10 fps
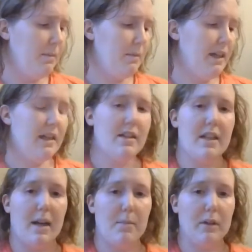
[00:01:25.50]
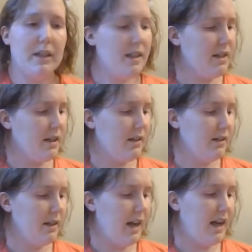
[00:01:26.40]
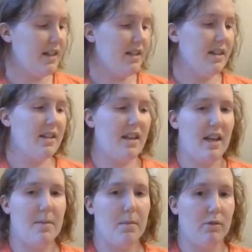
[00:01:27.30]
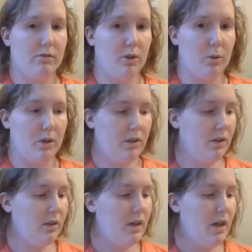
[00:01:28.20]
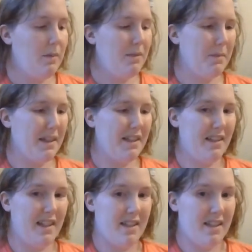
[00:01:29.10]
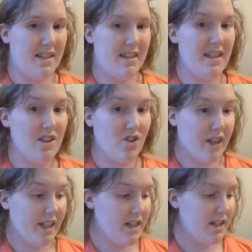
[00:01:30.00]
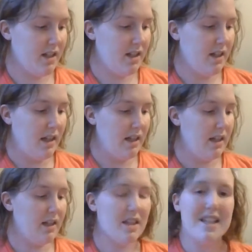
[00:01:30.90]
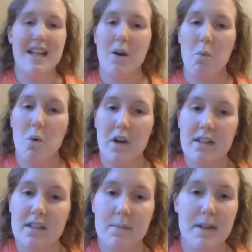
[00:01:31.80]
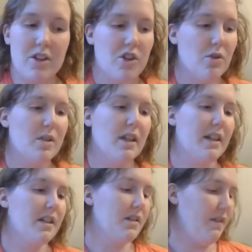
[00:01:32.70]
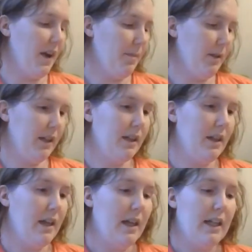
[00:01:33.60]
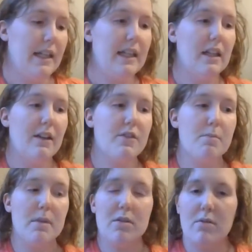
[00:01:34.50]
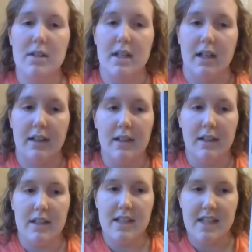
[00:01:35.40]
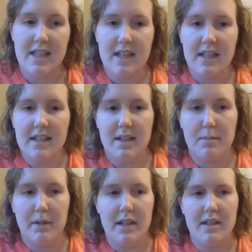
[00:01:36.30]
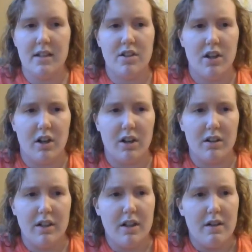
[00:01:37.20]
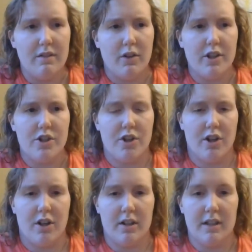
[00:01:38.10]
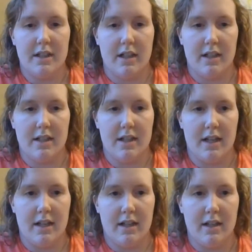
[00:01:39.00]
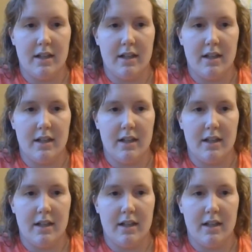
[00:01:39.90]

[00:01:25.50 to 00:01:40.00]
Miguel's abuelita has the same rule. But Miguel has a secret. He does not want to make shoes like his family. He loves music. He sings and plays guitar for his dog, Dante.